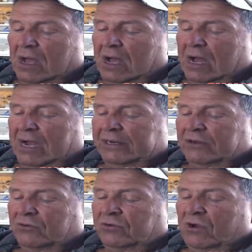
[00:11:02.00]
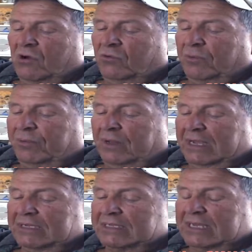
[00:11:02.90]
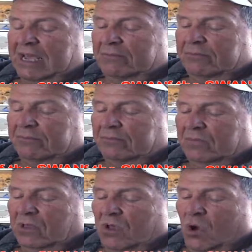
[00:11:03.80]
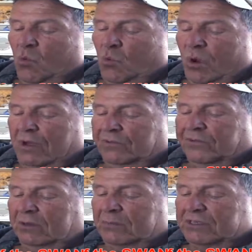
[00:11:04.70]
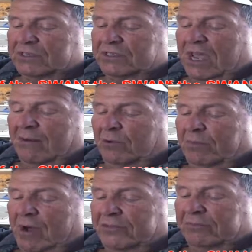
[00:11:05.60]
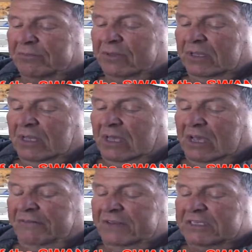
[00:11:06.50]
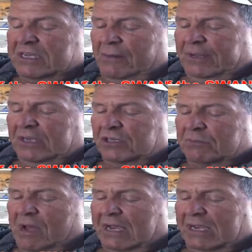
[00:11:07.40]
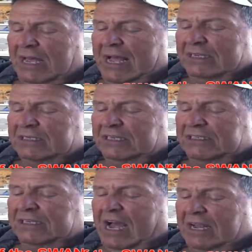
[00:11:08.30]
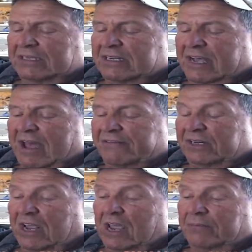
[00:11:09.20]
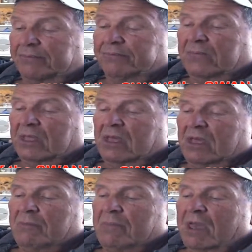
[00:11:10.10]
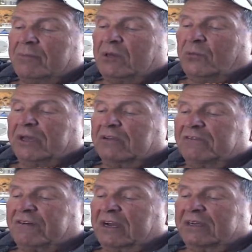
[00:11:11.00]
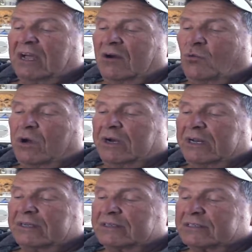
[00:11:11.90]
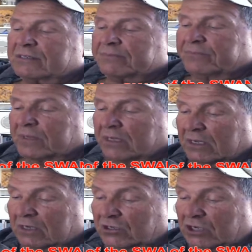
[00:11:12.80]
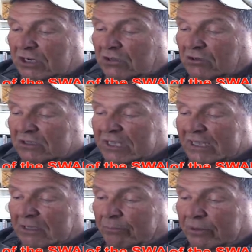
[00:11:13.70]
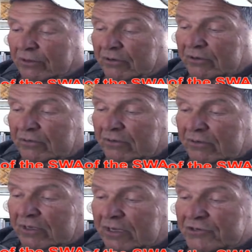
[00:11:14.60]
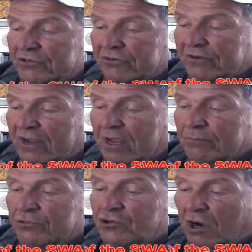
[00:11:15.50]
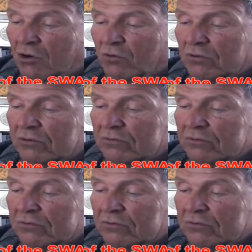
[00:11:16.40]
I don't know, replied Sam. Well, said Mrs. Hammerbotham, if he's coming into my class, he's got to have a name. Maybe we can find out what it is. She looked at the bird. Is your name Joe?